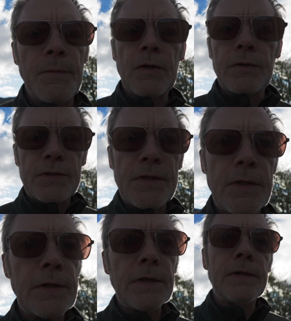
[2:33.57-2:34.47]
most,
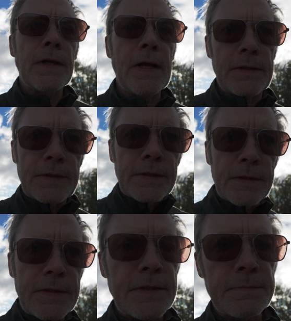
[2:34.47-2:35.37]
and
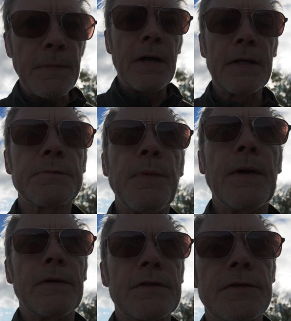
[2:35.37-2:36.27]
this is my
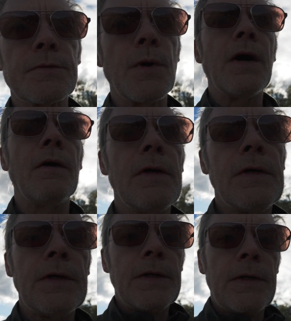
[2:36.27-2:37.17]
experience as well,
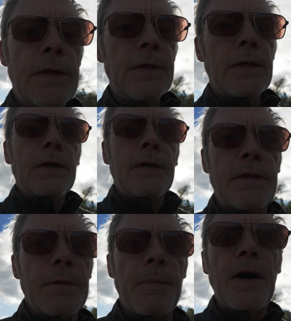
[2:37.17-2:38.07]

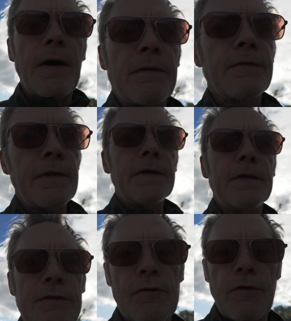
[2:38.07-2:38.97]
the path
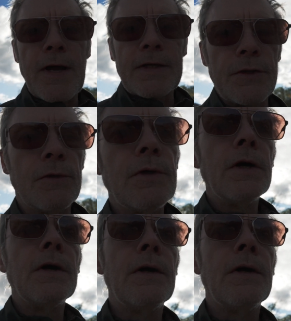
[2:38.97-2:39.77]
is gradual.